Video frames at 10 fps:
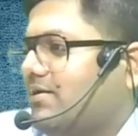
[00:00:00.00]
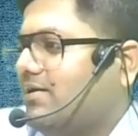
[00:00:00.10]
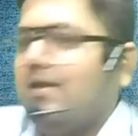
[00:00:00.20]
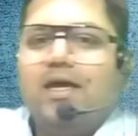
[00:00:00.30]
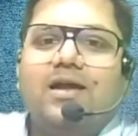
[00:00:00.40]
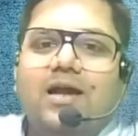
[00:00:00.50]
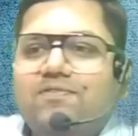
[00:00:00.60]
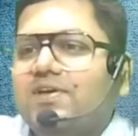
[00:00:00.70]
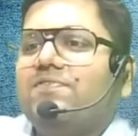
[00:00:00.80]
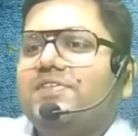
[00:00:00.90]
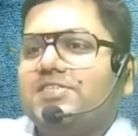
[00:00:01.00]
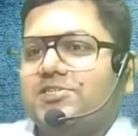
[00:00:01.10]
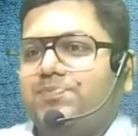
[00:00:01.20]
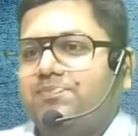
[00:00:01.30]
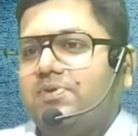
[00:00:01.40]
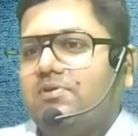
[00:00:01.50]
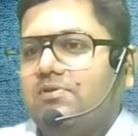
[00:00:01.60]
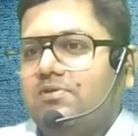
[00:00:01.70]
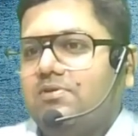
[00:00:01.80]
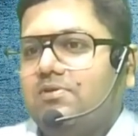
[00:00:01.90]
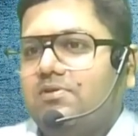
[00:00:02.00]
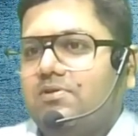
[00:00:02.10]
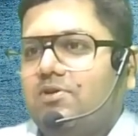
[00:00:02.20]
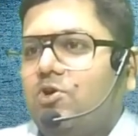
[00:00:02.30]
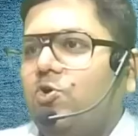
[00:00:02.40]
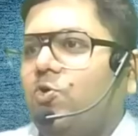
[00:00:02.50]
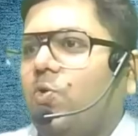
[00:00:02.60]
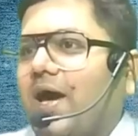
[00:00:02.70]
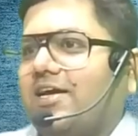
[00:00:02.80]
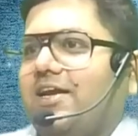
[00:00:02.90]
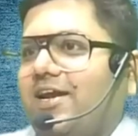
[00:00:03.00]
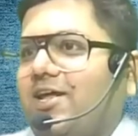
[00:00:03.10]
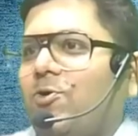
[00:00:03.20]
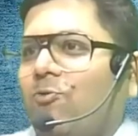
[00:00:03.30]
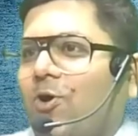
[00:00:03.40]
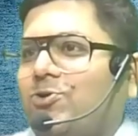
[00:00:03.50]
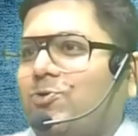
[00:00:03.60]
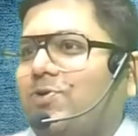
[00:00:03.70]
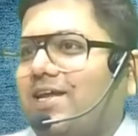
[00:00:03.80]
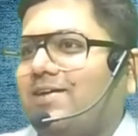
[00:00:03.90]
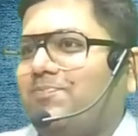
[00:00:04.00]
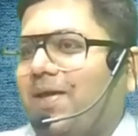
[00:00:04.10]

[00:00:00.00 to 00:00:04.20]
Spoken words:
And I can't work with such people who are greedy, who want to take.